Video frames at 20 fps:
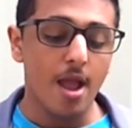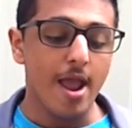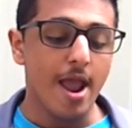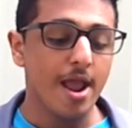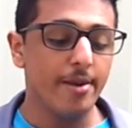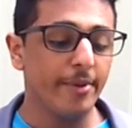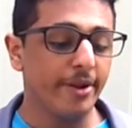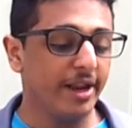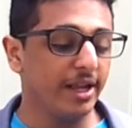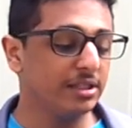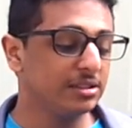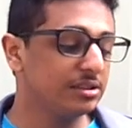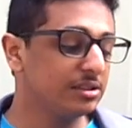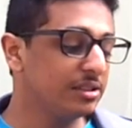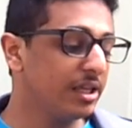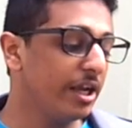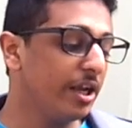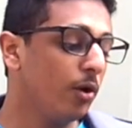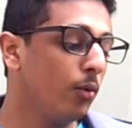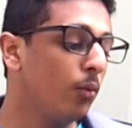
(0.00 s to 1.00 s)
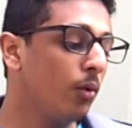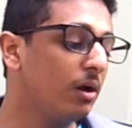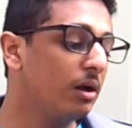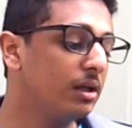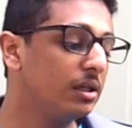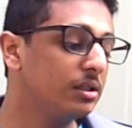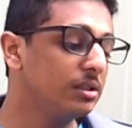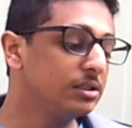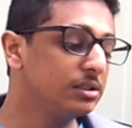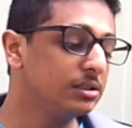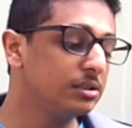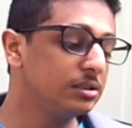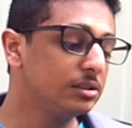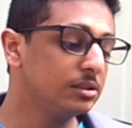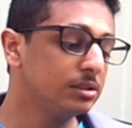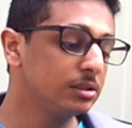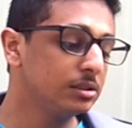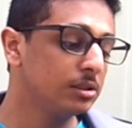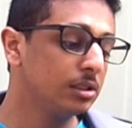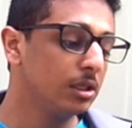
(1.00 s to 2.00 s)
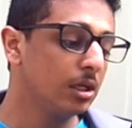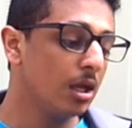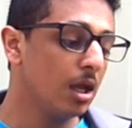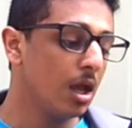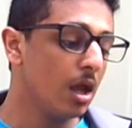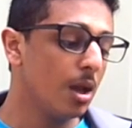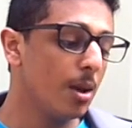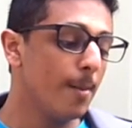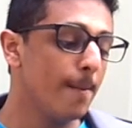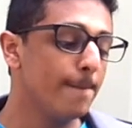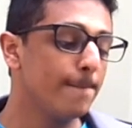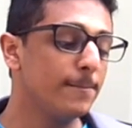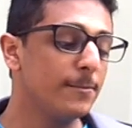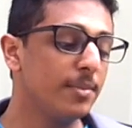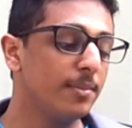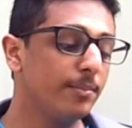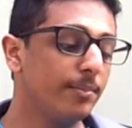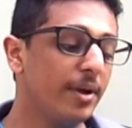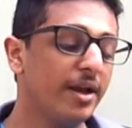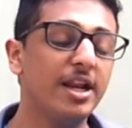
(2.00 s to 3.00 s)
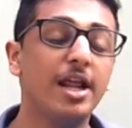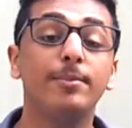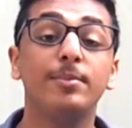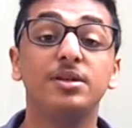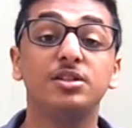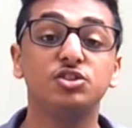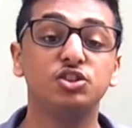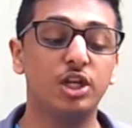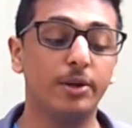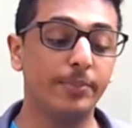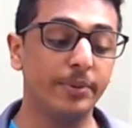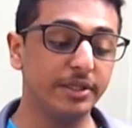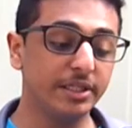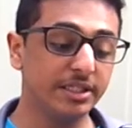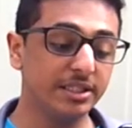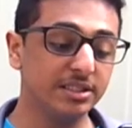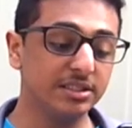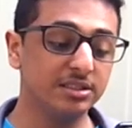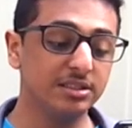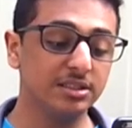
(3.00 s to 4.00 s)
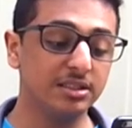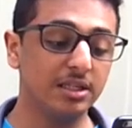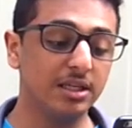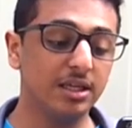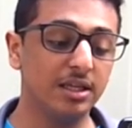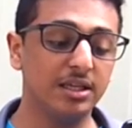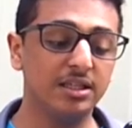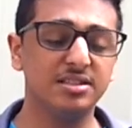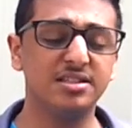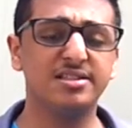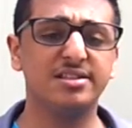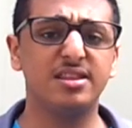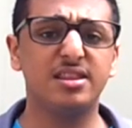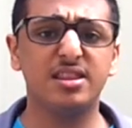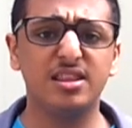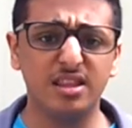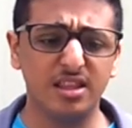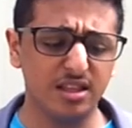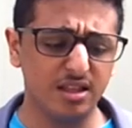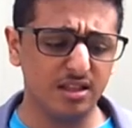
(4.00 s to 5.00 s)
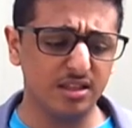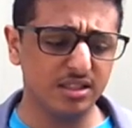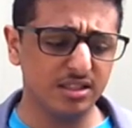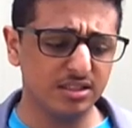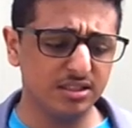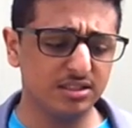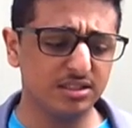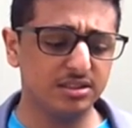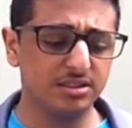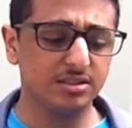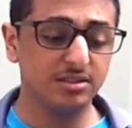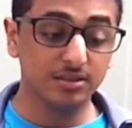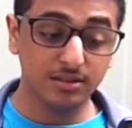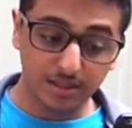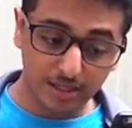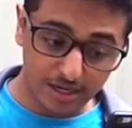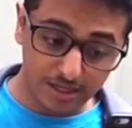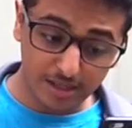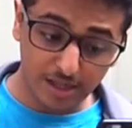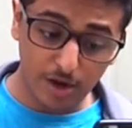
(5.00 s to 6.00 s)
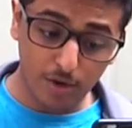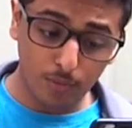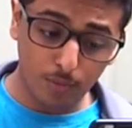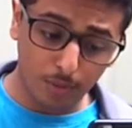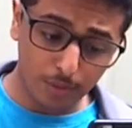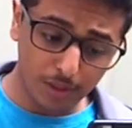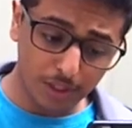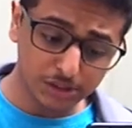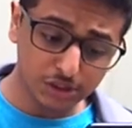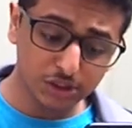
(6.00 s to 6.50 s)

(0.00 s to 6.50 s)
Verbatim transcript: And my next date was my name in Japanese is the is, and then I wrote it